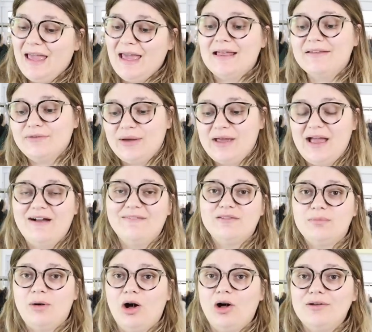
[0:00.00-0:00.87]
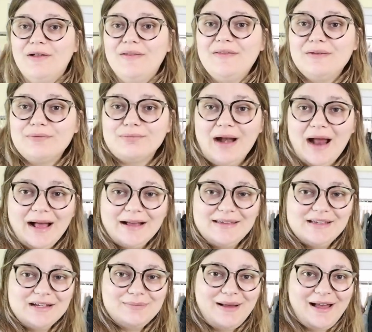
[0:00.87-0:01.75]
And so I have them all on the
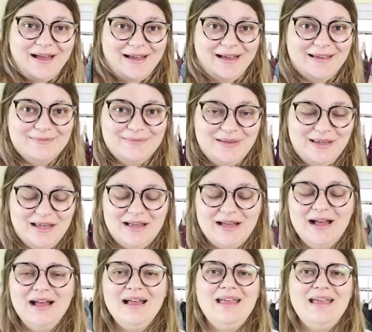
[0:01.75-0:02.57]
rack here behind me.